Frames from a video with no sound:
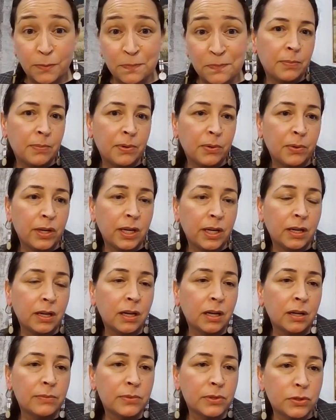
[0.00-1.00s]
But when it
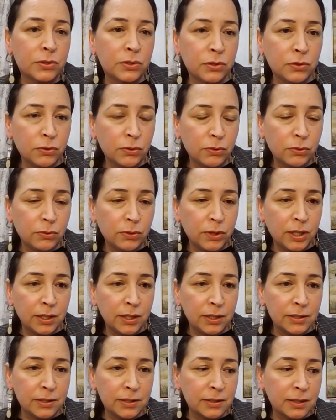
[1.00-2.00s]
comes to
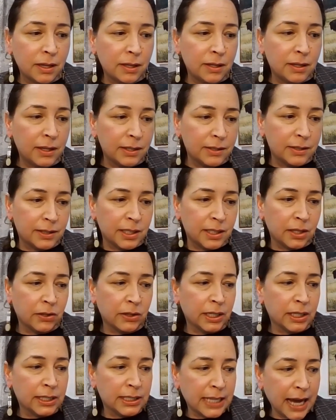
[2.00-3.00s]
these unnecessary
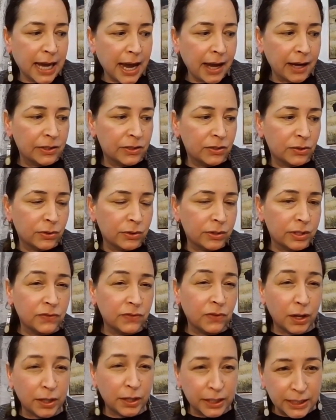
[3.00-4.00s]
attacks or this
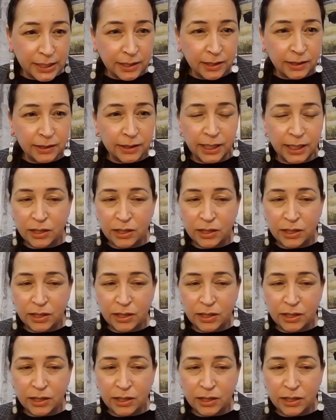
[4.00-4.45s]
volatility,